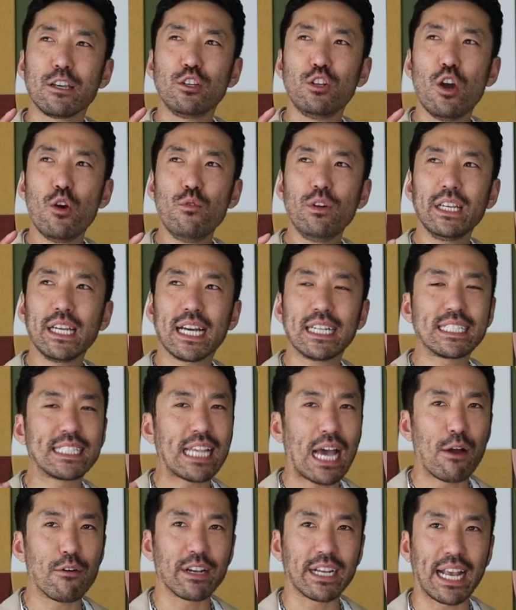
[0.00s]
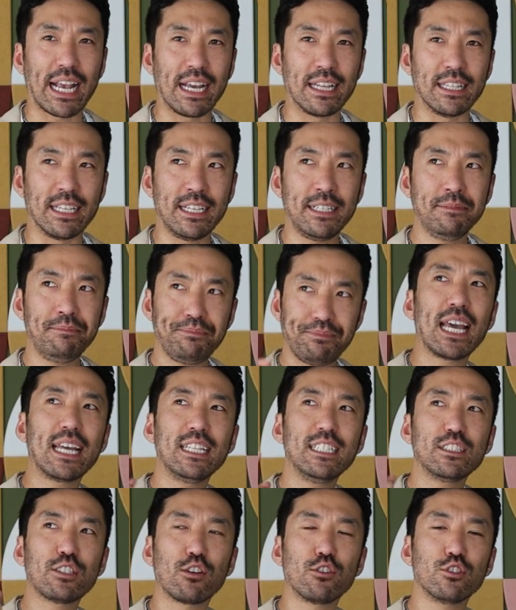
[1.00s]
You know when you get sour candy?
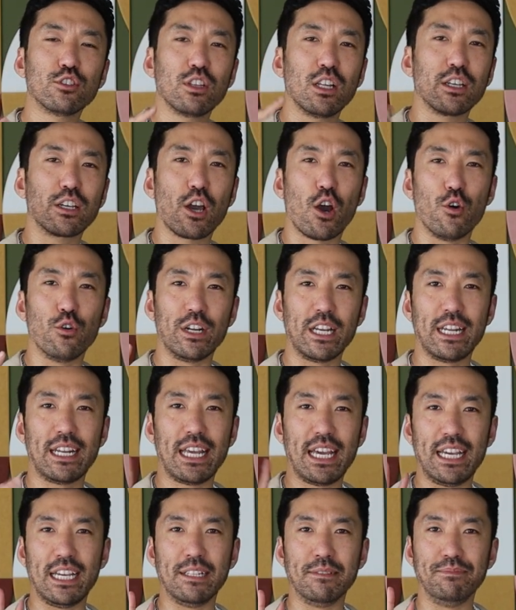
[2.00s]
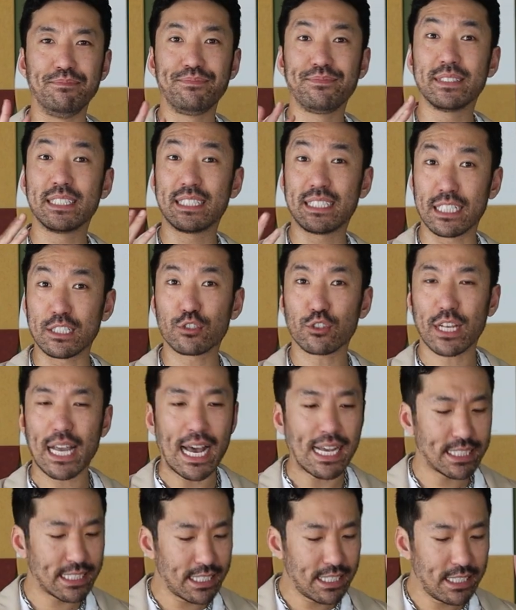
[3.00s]
Candies are usually coated in citric
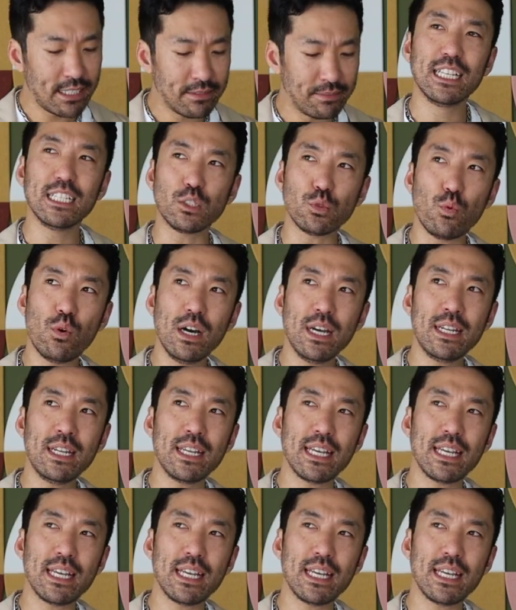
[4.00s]
acid. This one